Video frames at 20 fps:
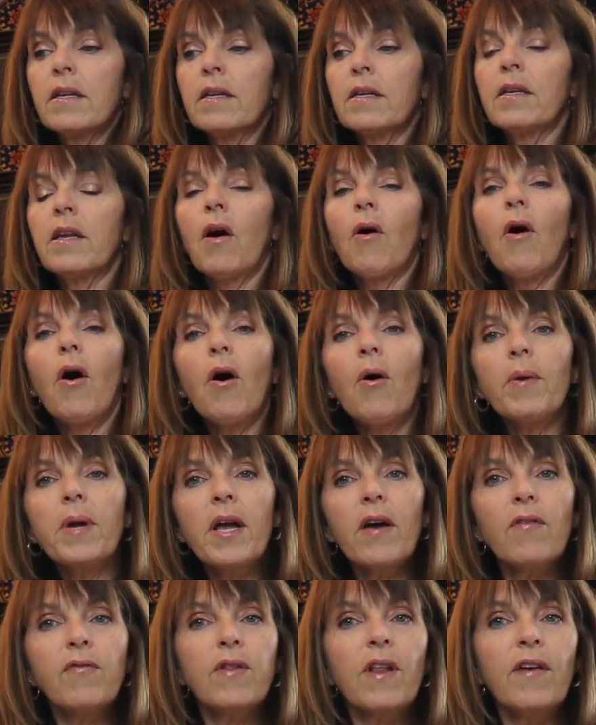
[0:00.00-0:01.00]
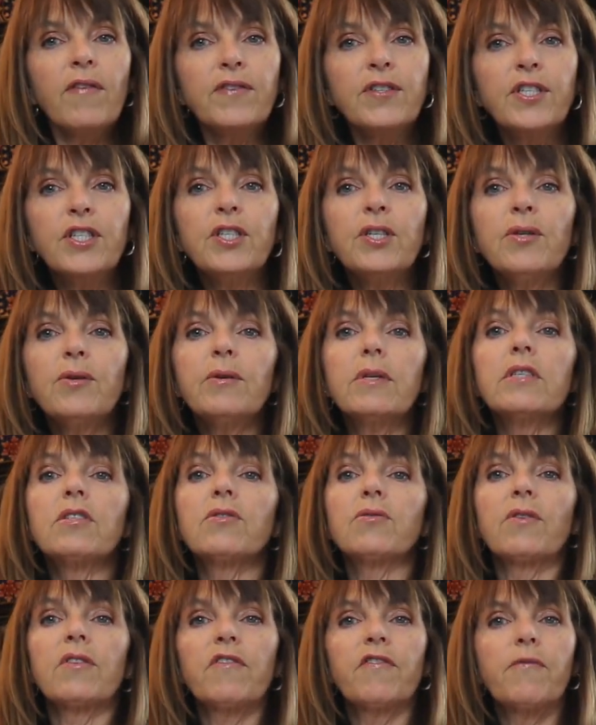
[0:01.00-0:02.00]
Now all we have left to do is
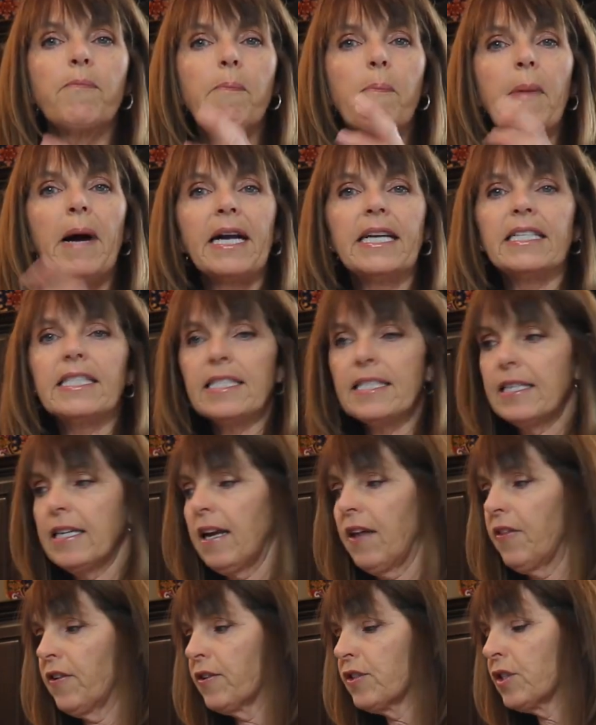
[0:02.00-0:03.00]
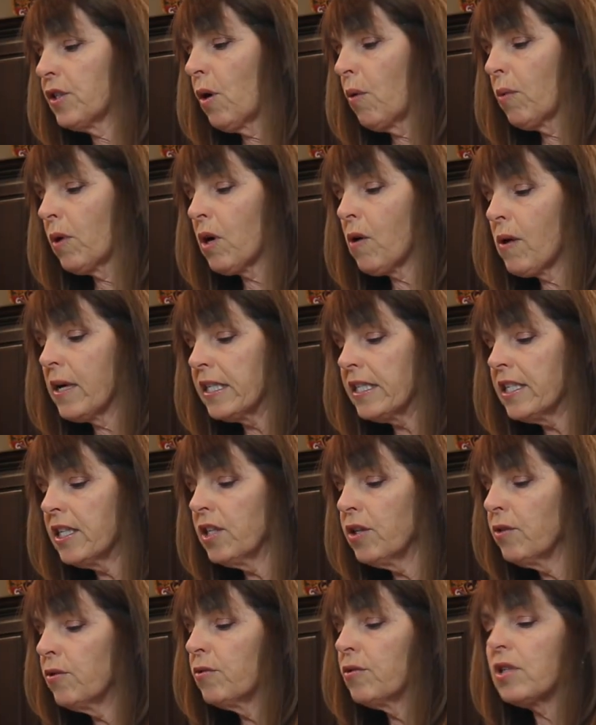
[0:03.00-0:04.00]
sort of bind it together. So we're going to
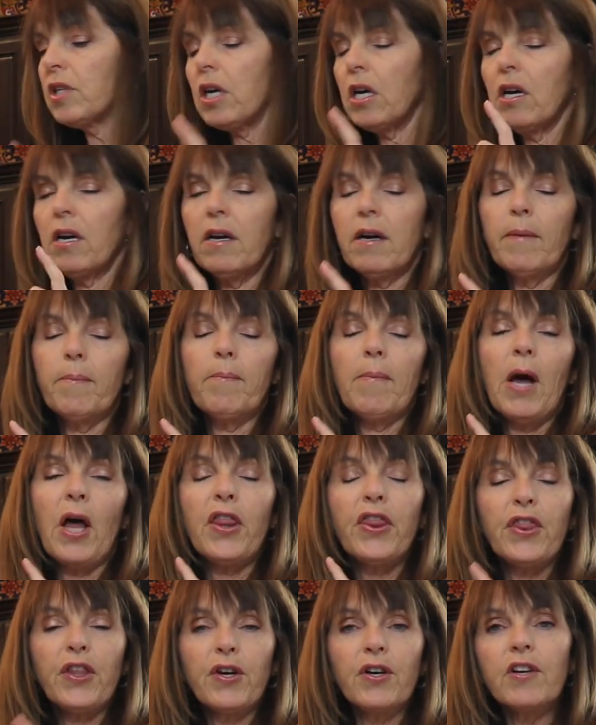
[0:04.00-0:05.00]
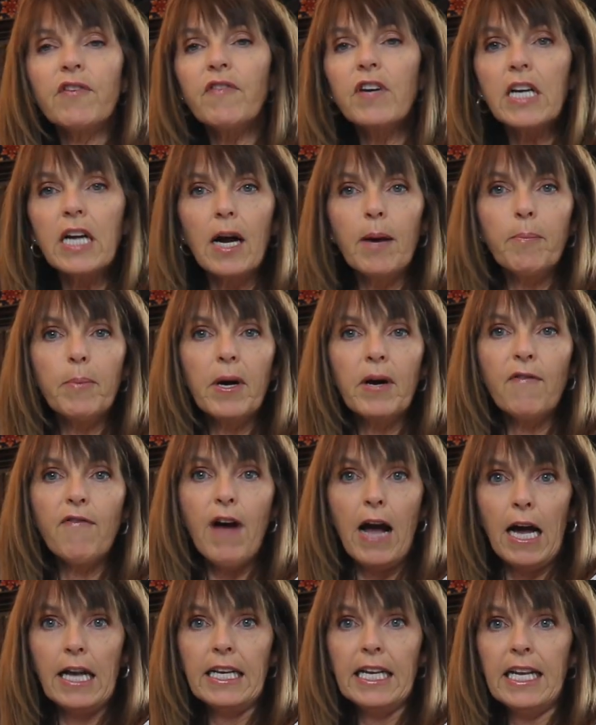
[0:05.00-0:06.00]
use 1/3 cup of
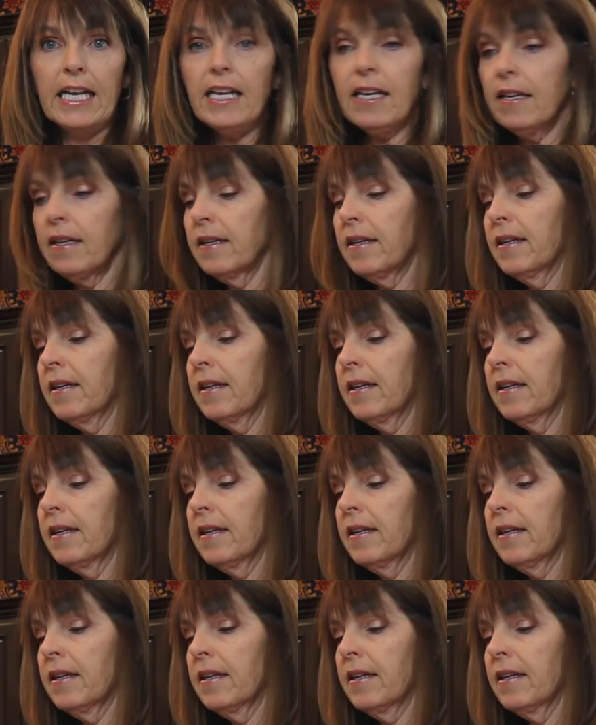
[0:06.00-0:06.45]
honey,